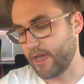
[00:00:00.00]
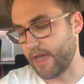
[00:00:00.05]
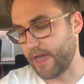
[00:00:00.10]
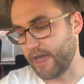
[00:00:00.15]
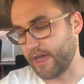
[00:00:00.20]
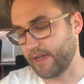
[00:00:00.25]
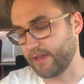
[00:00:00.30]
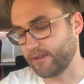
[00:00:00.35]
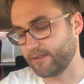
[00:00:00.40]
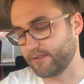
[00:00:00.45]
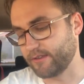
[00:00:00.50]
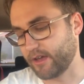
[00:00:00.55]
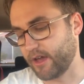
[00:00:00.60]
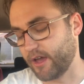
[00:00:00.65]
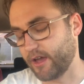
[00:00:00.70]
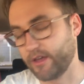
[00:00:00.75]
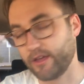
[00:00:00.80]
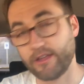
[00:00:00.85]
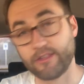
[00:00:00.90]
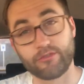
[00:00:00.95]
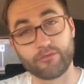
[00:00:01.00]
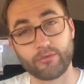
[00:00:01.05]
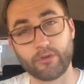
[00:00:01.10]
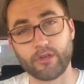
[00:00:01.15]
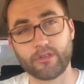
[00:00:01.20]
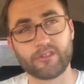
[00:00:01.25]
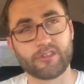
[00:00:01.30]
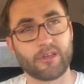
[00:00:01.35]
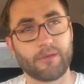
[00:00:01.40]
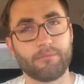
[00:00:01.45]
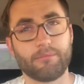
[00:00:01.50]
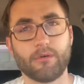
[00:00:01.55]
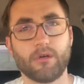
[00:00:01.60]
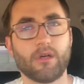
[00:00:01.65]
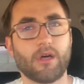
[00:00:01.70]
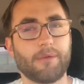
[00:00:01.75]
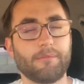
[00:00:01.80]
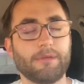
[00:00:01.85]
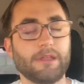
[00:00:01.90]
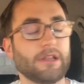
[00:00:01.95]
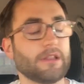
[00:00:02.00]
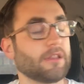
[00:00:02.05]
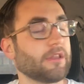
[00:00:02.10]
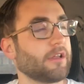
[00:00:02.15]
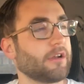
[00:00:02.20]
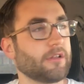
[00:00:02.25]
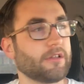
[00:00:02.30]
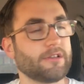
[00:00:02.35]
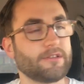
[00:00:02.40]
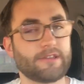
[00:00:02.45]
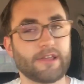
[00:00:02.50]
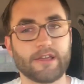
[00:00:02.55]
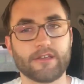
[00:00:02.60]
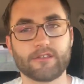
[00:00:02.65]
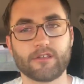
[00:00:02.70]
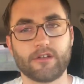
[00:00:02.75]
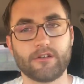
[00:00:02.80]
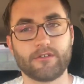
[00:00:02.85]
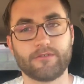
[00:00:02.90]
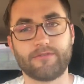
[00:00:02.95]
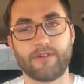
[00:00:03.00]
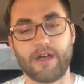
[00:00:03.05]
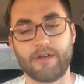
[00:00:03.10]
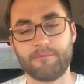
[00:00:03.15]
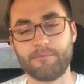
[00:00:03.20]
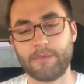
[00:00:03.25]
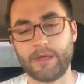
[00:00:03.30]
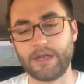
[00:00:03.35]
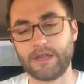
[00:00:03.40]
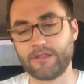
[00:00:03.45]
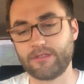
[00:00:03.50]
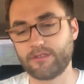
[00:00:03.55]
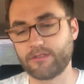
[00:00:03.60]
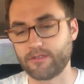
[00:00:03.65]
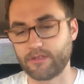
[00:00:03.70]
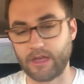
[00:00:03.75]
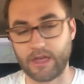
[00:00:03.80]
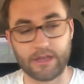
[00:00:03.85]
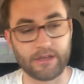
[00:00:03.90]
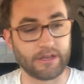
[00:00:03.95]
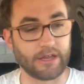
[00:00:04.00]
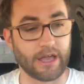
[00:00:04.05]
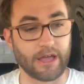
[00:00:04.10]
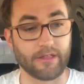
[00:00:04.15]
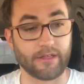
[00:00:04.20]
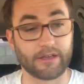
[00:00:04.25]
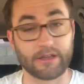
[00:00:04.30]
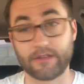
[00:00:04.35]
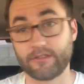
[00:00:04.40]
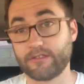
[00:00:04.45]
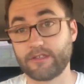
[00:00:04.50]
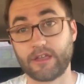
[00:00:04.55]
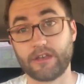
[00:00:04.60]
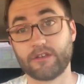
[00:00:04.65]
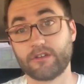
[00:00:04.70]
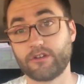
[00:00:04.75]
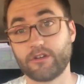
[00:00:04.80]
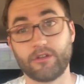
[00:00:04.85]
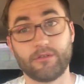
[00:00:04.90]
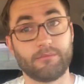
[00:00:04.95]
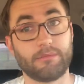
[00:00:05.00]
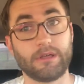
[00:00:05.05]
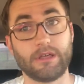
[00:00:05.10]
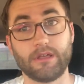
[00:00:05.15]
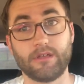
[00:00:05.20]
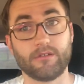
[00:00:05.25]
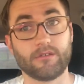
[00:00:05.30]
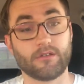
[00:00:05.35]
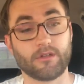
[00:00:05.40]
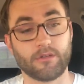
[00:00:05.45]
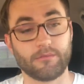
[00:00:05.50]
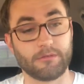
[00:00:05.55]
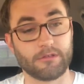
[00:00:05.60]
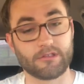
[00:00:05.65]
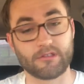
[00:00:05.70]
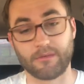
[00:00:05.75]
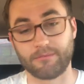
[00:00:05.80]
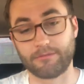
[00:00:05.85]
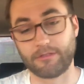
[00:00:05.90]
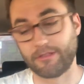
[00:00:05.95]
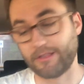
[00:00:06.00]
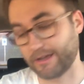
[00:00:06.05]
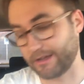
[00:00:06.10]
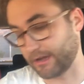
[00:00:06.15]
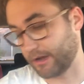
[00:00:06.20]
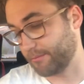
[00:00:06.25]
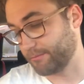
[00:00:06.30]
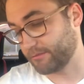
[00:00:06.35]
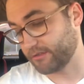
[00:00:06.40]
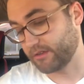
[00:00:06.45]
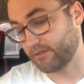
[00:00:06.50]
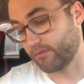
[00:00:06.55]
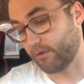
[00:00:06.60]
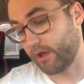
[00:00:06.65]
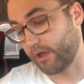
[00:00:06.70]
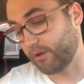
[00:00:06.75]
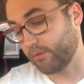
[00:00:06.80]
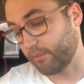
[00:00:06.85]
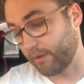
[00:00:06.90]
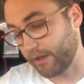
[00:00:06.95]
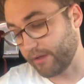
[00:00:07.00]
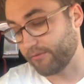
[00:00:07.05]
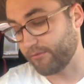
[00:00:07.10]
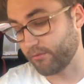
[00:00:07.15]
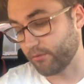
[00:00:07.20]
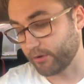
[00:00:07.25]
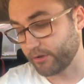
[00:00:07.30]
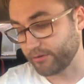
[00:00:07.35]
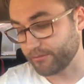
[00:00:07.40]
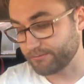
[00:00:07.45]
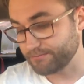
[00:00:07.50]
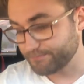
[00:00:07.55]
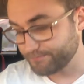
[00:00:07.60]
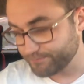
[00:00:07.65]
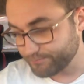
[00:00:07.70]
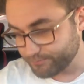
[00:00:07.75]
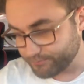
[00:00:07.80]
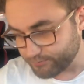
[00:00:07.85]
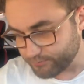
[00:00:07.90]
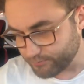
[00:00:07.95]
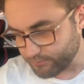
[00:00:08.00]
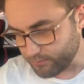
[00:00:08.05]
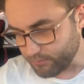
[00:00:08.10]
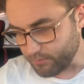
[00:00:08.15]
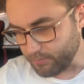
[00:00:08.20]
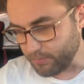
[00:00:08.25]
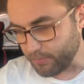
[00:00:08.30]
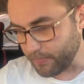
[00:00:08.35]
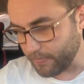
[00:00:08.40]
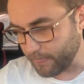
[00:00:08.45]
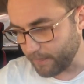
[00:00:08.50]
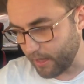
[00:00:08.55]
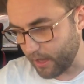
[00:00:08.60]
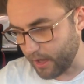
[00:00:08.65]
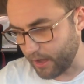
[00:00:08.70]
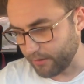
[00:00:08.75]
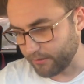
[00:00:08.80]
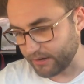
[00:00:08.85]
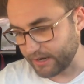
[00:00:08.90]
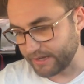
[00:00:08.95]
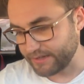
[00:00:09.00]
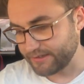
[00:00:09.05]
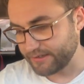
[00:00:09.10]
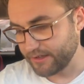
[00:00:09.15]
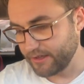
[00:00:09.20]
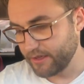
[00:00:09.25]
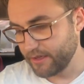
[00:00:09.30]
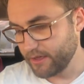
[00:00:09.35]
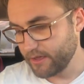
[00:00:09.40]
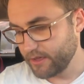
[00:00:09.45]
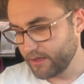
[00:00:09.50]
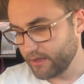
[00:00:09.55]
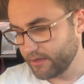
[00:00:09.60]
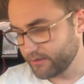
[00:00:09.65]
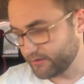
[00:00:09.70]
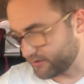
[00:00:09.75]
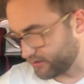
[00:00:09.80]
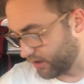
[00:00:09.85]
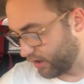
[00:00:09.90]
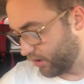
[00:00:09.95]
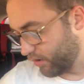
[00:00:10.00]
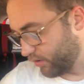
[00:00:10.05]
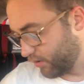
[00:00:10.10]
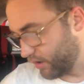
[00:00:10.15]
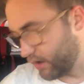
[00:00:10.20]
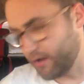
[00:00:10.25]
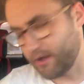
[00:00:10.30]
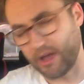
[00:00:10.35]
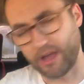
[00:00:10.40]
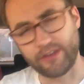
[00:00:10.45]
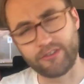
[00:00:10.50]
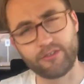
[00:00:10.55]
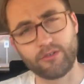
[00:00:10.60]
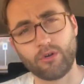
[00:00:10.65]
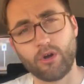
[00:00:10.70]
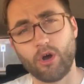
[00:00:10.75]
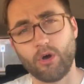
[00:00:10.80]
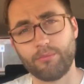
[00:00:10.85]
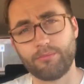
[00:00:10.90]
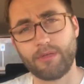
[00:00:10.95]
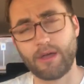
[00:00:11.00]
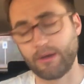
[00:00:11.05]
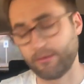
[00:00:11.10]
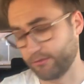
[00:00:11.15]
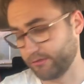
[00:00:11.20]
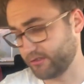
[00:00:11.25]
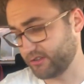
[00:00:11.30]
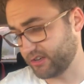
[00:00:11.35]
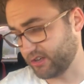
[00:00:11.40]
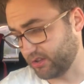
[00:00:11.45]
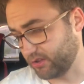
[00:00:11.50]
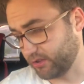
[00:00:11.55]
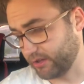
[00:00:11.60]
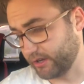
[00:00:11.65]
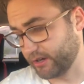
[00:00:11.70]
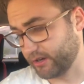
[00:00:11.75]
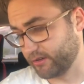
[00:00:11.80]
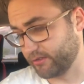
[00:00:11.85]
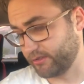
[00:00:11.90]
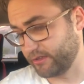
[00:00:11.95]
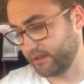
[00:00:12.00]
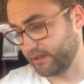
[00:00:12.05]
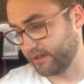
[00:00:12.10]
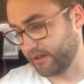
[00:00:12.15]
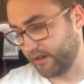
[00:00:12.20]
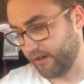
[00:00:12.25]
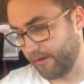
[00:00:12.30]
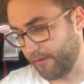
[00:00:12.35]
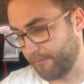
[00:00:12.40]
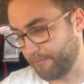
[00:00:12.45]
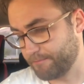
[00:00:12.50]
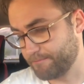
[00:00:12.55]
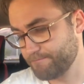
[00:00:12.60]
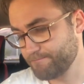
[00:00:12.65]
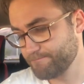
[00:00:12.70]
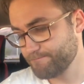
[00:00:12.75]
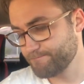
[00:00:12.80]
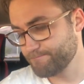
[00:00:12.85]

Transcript: And uh, it's real simple. I mean, literally takes under five minutes. And yeah, like I said, it could be, could be something that comes in right away for you. All right, so I do hope that was clear, the, um,